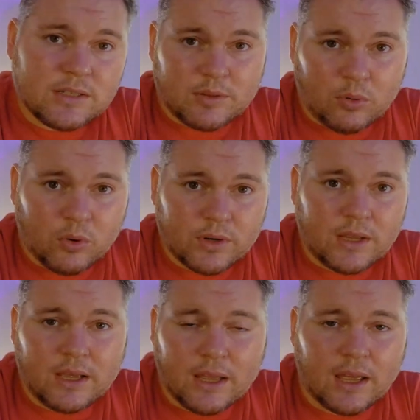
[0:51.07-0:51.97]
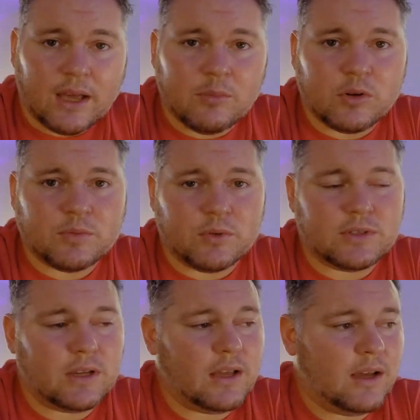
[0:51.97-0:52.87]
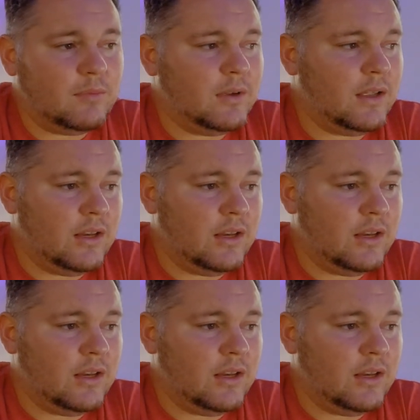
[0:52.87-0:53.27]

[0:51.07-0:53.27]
support@eikonmotorsports.com,